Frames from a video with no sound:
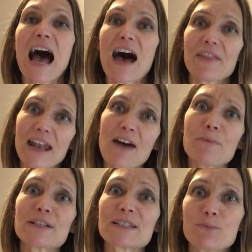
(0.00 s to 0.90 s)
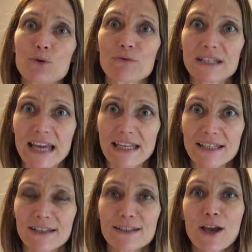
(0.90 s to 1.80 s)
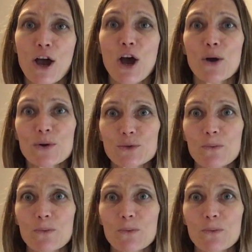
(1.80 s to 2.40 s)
And then I have my smaller intentions, which